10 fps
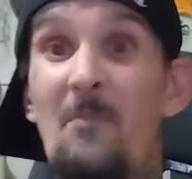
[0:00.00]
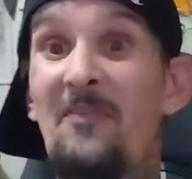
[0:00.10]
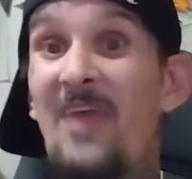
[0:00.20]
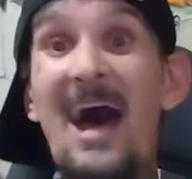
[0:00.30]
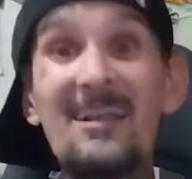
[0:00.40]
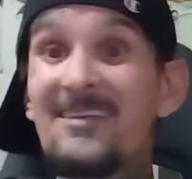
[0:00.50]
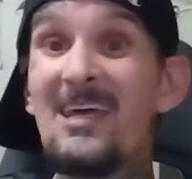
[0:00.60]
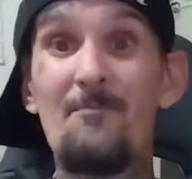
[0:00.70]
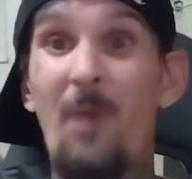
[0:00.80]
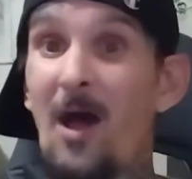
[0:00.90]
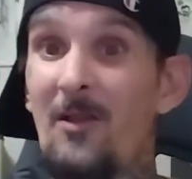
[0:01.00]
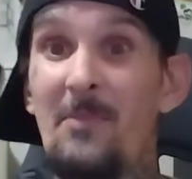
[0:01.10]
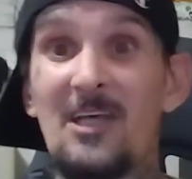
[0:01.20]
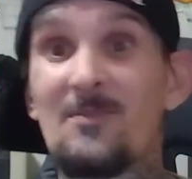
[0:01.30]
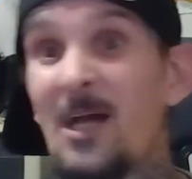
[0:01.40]
But that didn't bother
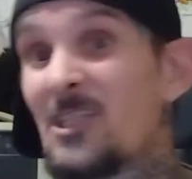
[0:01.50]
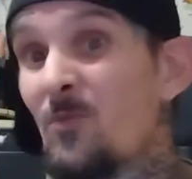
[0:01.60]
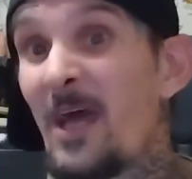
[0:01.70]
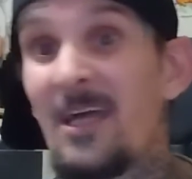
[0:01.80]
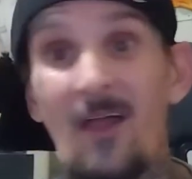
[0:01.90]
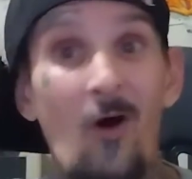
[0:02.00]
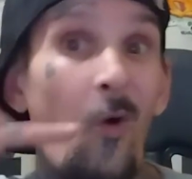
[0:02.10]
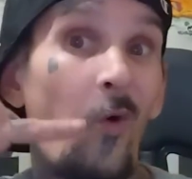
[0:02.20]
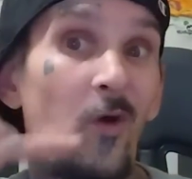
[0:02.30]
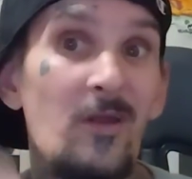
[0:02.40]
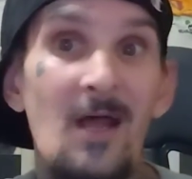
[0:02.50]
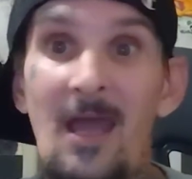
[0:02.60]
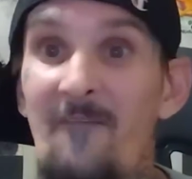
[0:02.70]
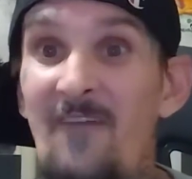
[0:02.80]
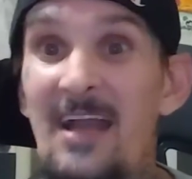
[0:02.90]
me as much as when I get on the horn
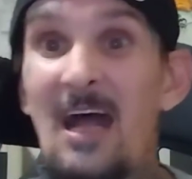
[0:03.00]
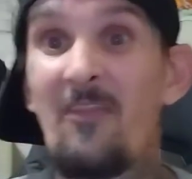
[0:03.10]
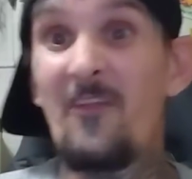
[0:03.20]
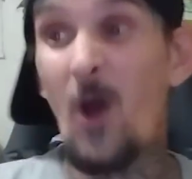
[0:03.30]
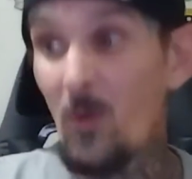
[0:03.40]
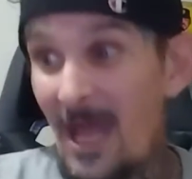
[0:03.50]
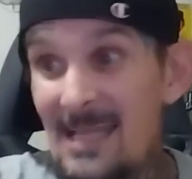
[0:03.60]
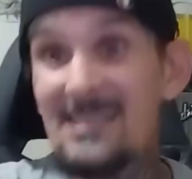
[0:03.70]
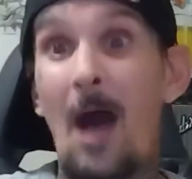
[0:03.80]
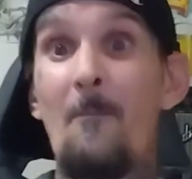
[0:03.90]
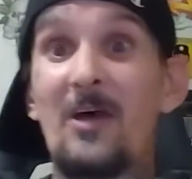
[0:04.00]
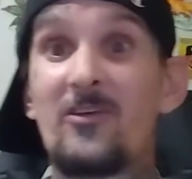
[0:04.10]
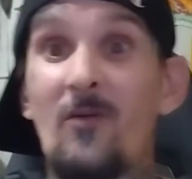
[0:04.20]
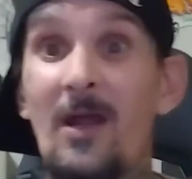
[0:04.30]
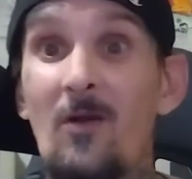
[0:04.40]
and find out that the old lady's out
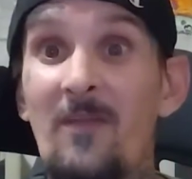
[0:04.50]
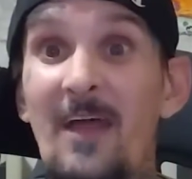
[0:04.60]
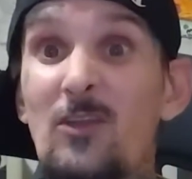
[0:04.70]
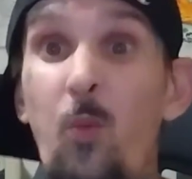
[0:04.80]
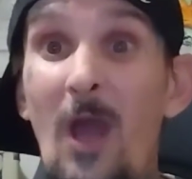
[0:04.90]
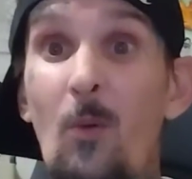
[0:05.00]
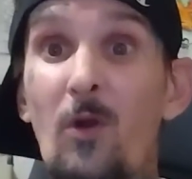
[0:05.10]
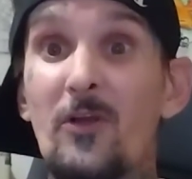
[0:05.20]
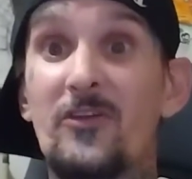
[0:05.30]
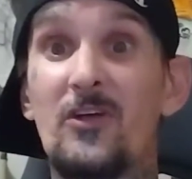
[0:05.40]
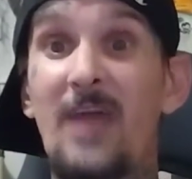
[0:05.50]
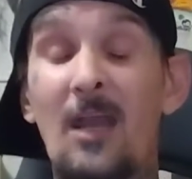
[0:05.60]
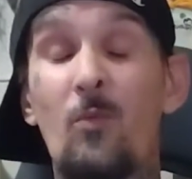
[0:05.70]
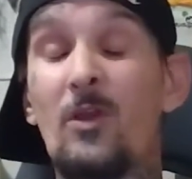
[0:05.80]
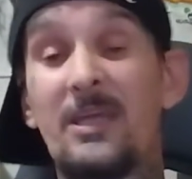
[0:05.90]
messing around. That's way worse, dude.
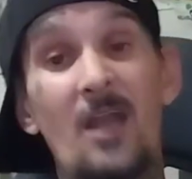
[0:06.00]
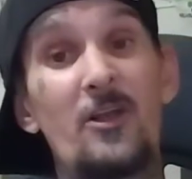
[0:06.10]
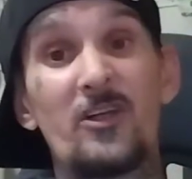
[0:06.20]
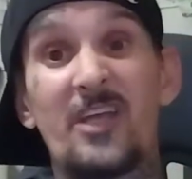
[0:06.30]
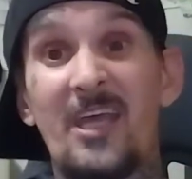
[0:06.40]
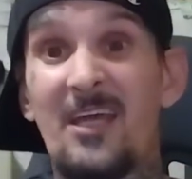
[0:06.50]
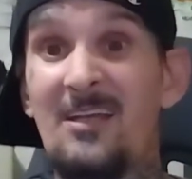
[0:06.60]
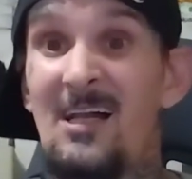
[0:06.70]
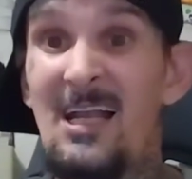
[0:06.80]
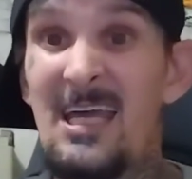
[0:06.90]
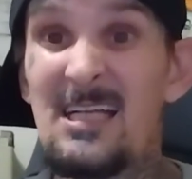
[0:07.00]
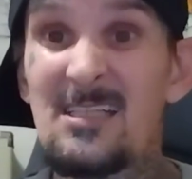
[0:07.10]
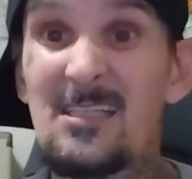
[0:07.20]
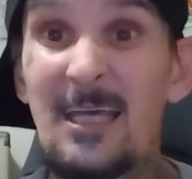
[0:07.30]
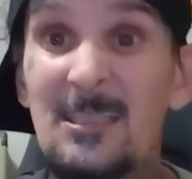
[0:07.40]
That'll really get under your skin. And
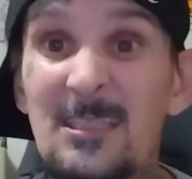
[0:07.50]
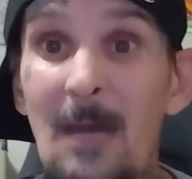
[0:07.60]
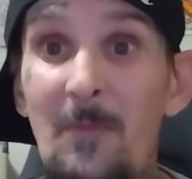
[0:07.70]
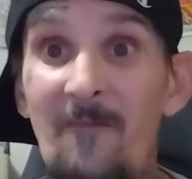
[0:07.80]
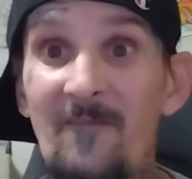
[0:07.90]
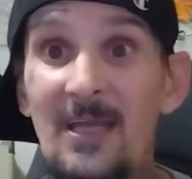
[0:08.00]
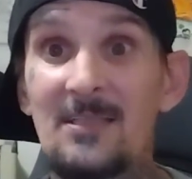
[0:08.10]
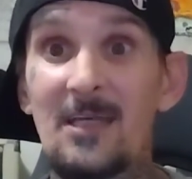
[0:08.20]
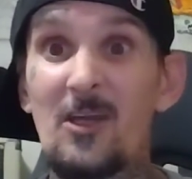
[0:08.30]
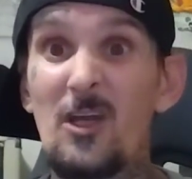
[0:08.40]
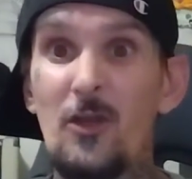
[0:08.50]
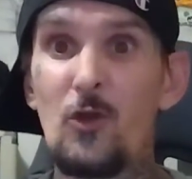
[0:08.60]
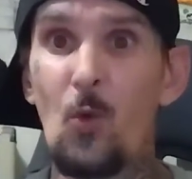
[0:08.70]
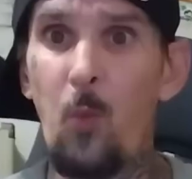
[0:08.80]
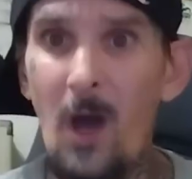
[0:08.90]
it's just like a slap in the face. Like, you're going to
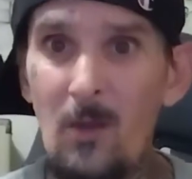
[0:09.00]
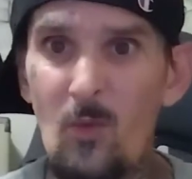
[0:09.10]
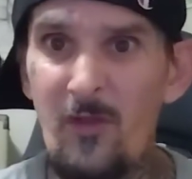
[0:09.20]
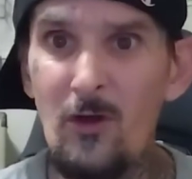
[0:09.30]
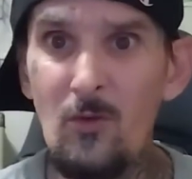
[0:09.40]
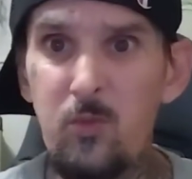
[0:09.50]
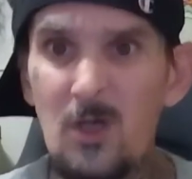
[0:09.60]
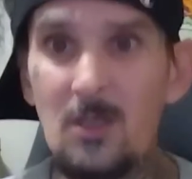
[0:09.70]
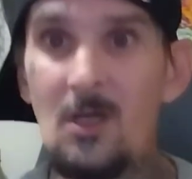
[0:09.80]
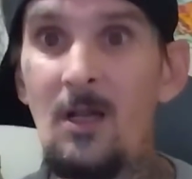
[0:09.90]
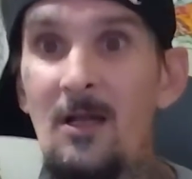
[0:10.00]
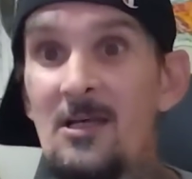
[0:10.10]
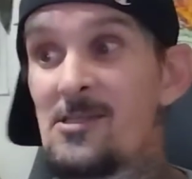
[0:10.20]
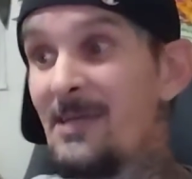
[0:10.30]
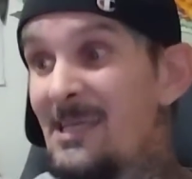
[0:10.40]
do what? With who? What?
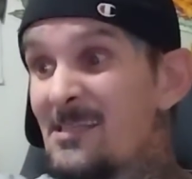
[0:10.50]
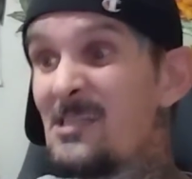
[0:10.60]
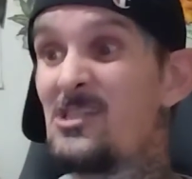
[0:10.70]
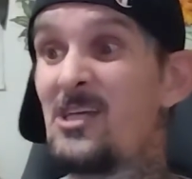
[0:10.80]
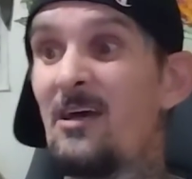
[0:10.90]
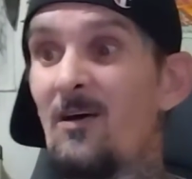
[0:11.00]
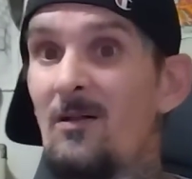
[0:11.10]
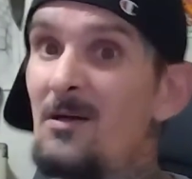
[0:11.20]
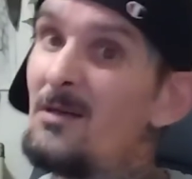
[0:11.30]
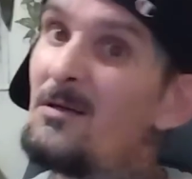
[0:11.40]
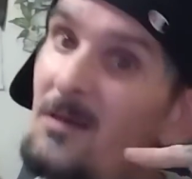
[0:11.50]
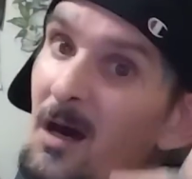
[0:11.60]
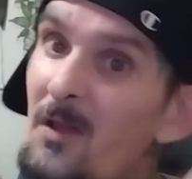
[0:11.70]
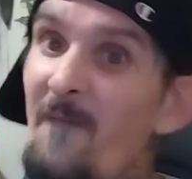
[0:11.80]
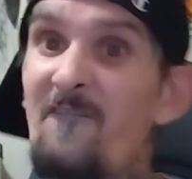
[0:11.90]
So he's in jail
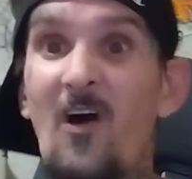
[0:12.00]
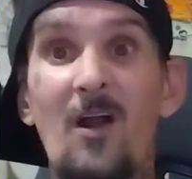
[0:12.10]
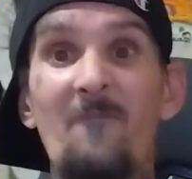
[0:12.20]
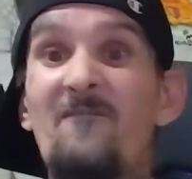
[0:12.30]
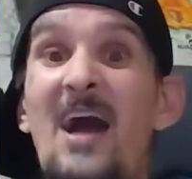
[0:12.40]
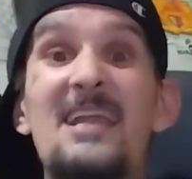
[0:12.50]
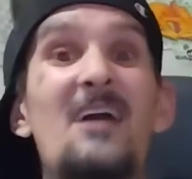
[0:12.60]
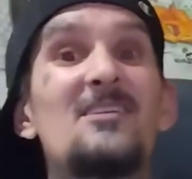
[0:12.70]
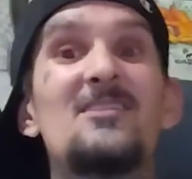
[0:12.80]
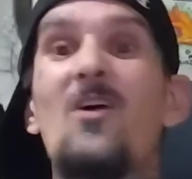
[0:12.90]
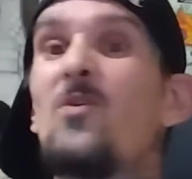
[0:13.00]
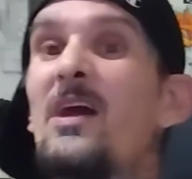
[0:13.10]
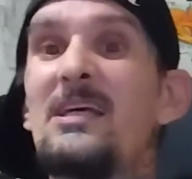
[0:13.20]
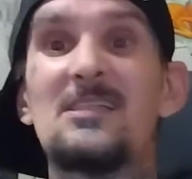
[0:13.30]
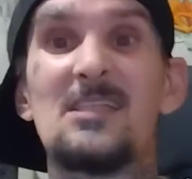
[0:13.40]
on the farm. Find out his old
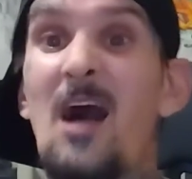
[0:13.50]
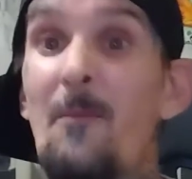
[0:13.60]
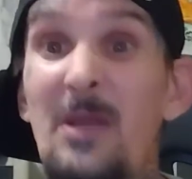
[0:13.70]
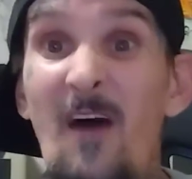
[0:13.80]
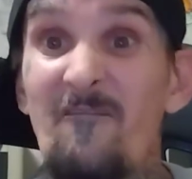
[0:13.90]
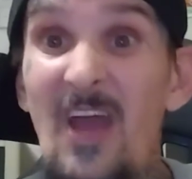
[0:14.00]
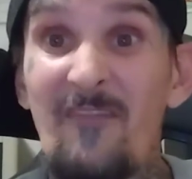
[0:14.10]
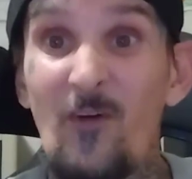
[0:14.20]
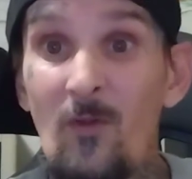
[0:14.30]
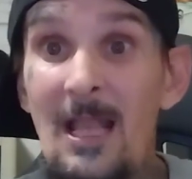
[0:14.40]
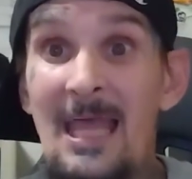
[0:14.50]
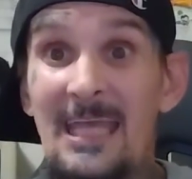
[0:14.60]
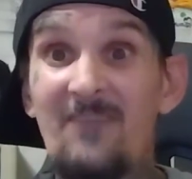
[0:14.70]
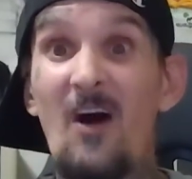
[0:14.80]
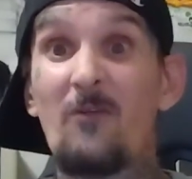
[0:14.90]
lady's I mean, unfaithful.
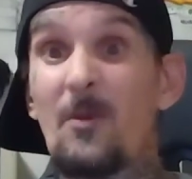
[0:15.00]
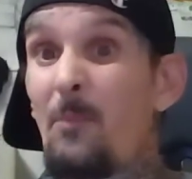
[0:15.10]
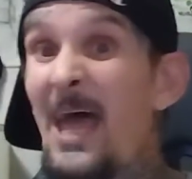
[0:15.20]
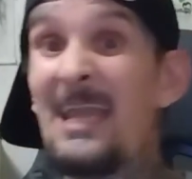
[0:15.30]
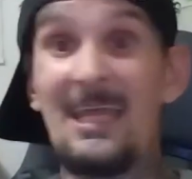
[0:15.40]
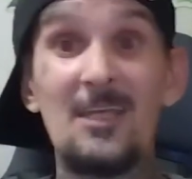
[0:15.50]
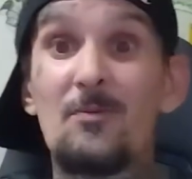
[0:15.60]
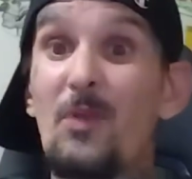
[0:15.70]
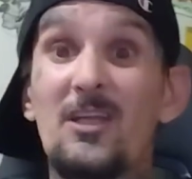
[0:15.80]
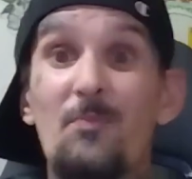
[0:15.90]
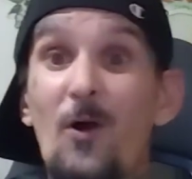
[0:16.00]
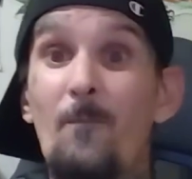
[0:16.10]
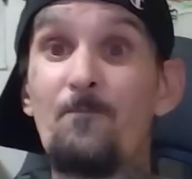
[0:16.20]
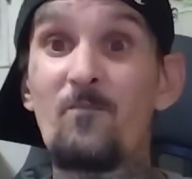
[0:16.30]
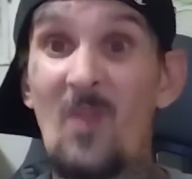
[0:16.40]
He develops a plan and he splits,
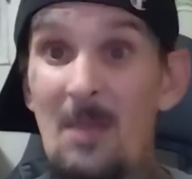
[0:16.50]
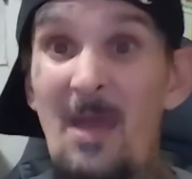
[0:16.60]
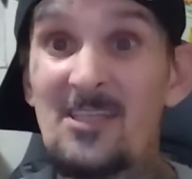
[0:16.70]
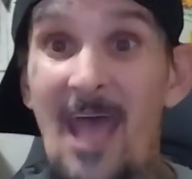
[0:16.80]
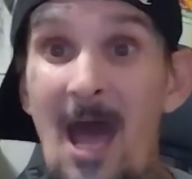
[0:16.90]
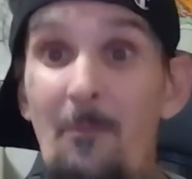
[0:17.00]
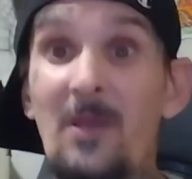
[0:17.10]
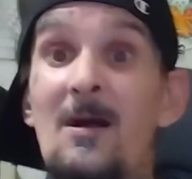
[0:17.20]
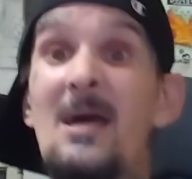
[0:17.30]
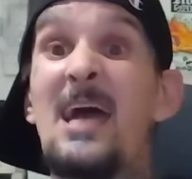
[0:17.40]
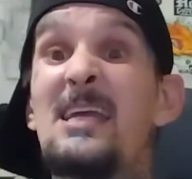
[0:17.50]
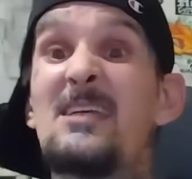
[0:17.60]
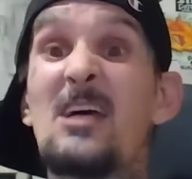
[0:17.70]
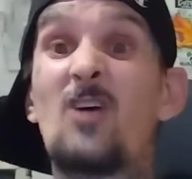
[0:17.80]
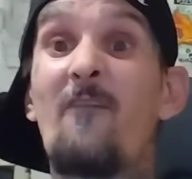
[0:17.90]
bro. He makes it happen. And he
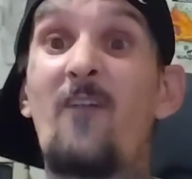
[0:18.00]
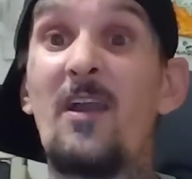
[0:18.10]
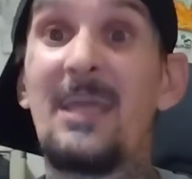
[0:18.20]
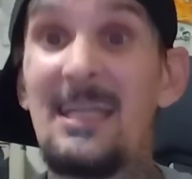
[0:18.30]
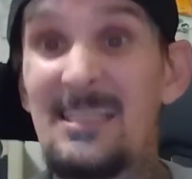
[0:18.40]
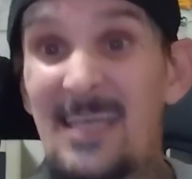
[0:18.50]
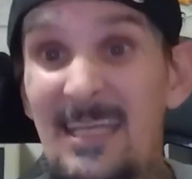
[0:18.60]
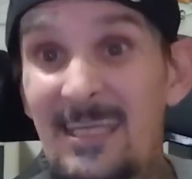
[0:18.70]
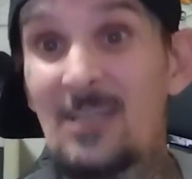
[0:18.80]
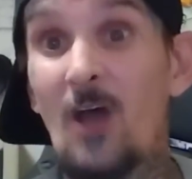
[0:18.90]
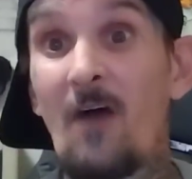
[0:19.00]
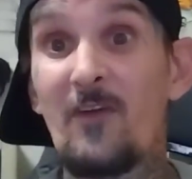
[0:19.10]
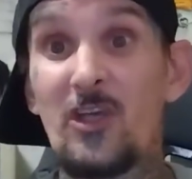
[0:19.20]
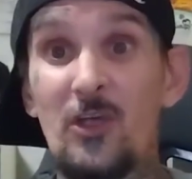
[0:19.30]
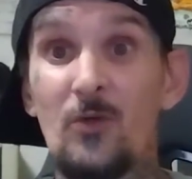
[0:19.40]
takes off running. And he said he kicked off
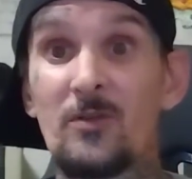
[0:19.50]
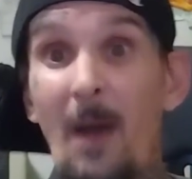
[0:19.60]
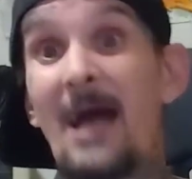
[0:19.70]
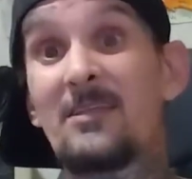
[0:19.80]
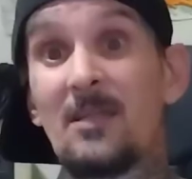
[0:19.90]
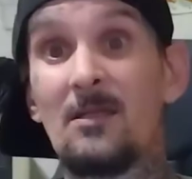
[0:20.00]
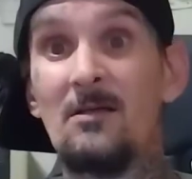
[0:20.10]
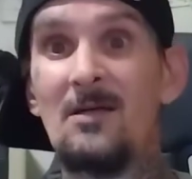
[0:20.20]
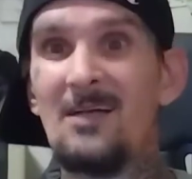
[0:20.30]
his shoes by accident.